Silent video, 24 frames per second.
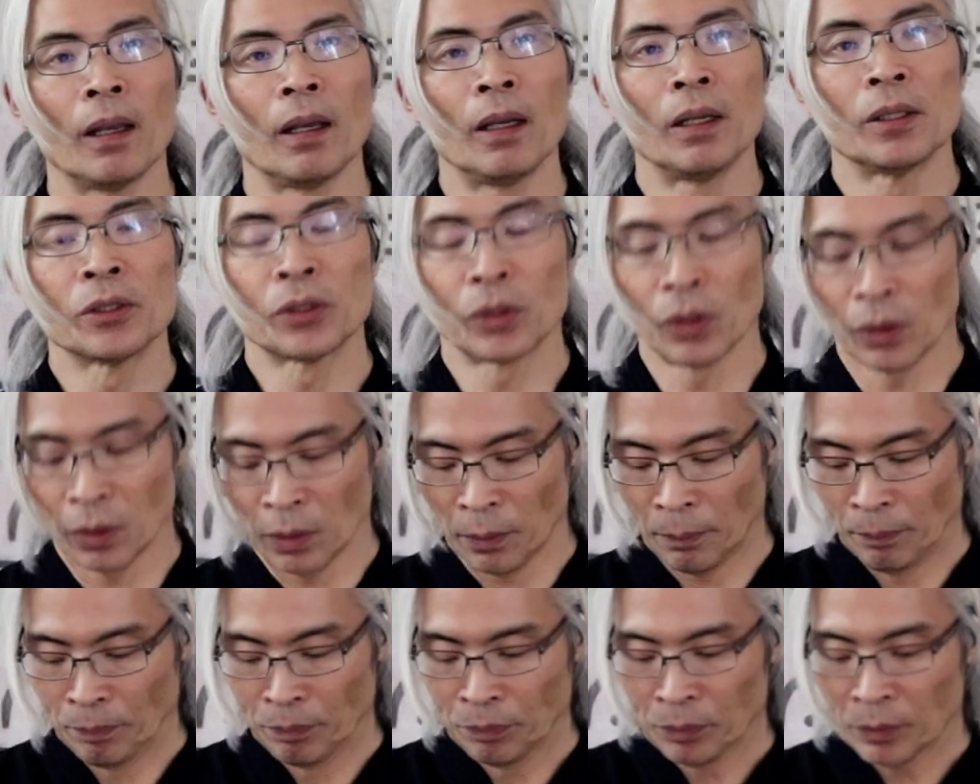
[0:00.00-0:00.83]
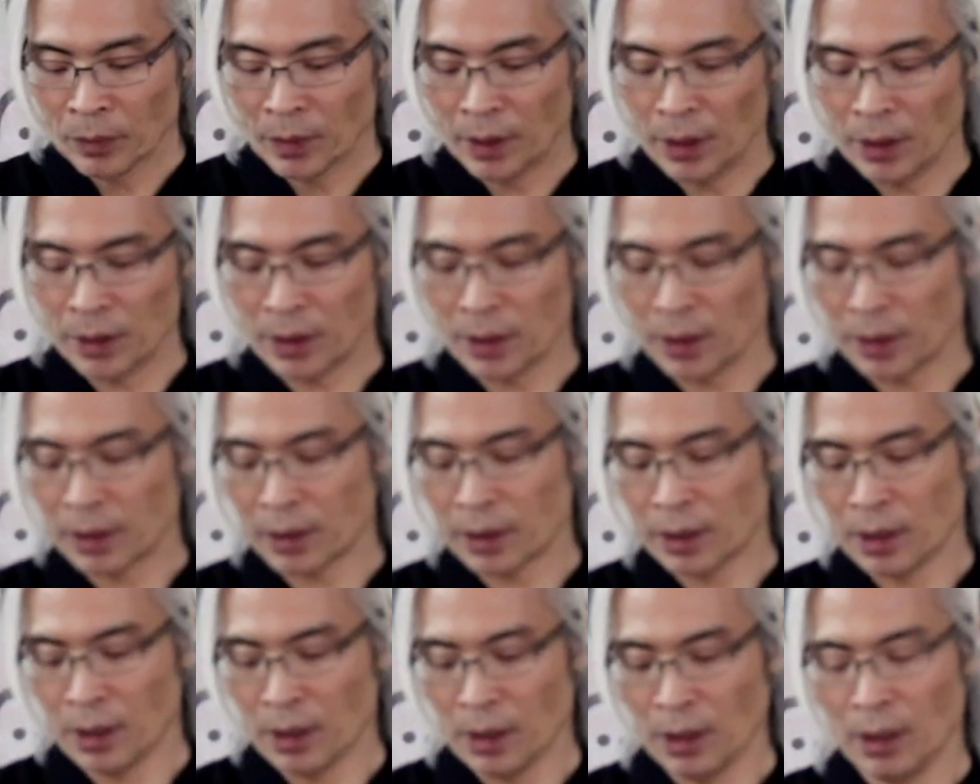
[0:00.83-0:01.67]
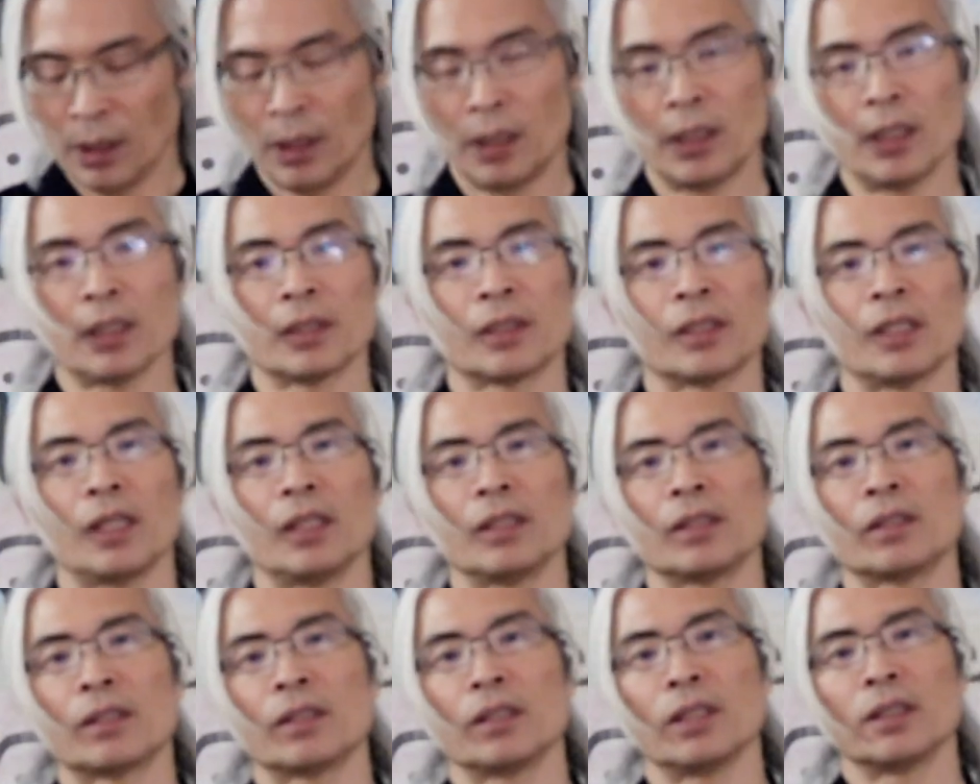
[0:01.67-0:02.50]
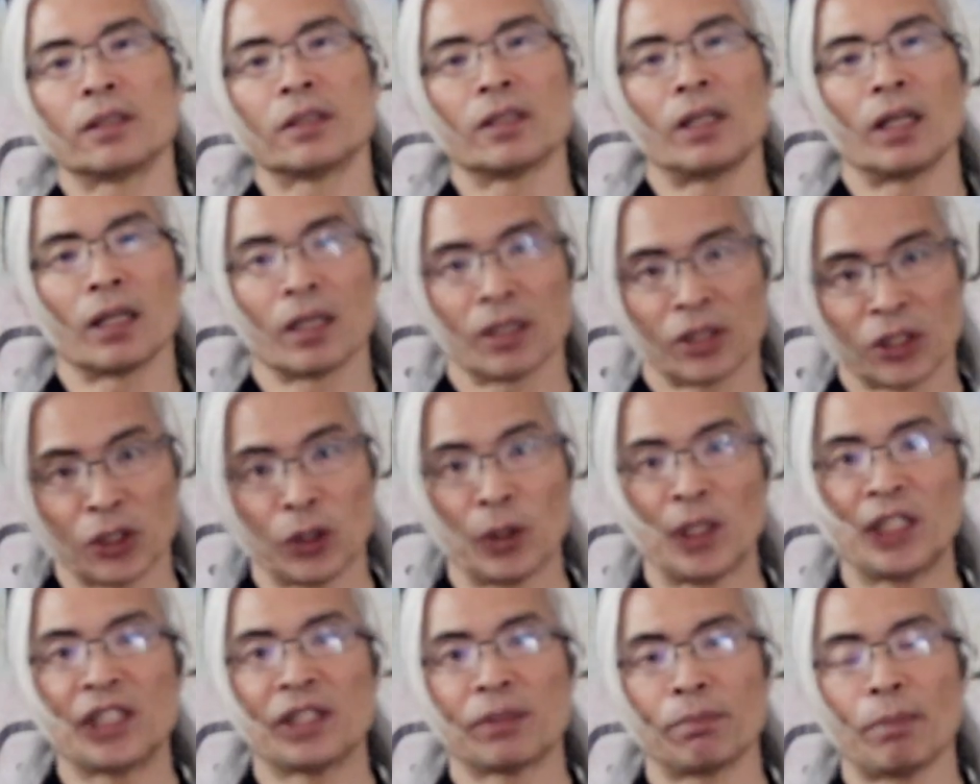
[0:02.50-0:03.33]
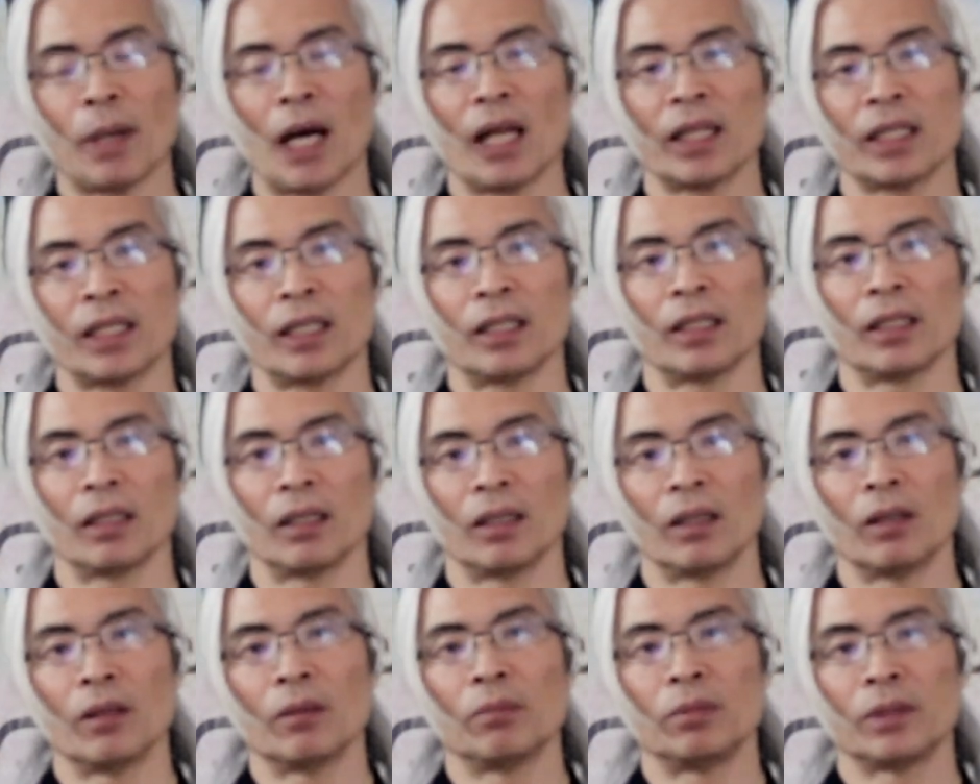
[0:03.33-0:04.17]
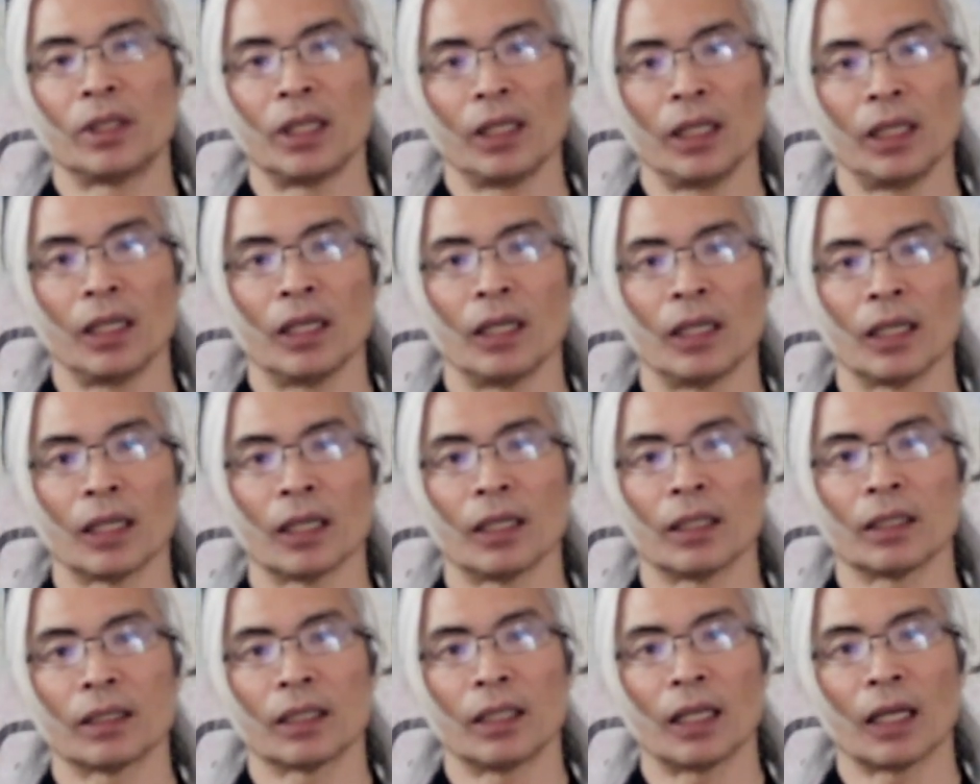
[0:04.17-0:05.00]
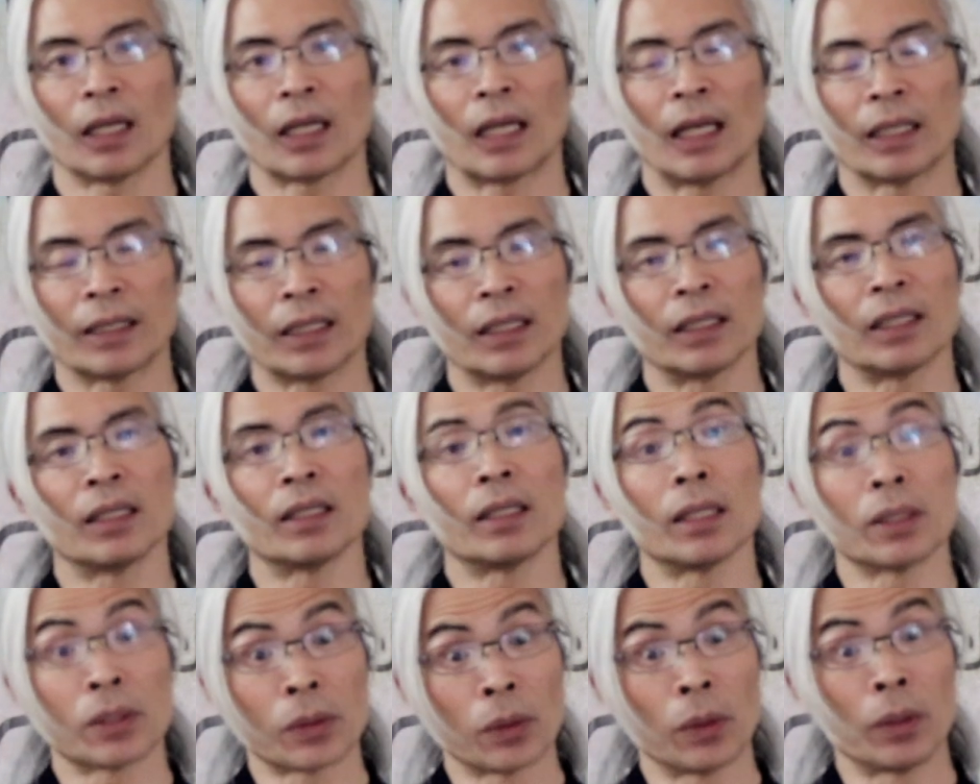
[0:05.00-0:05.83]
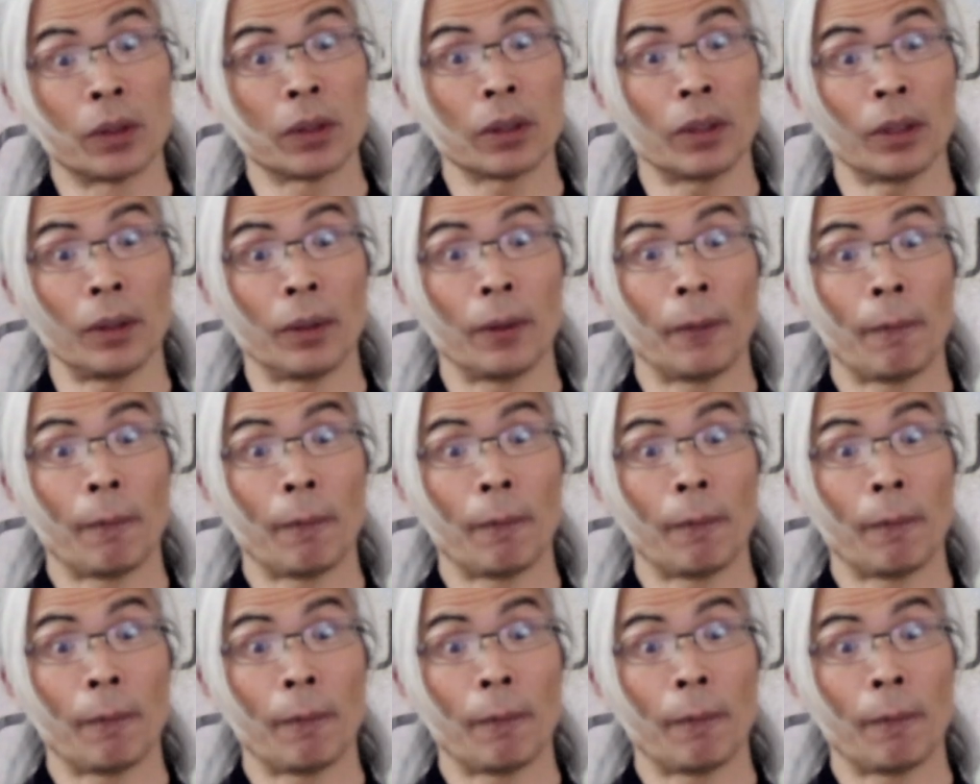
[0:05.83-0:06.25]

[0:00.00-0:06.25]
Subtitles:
So this is, in a sense, it's like a sweet spot of the katana, the sword.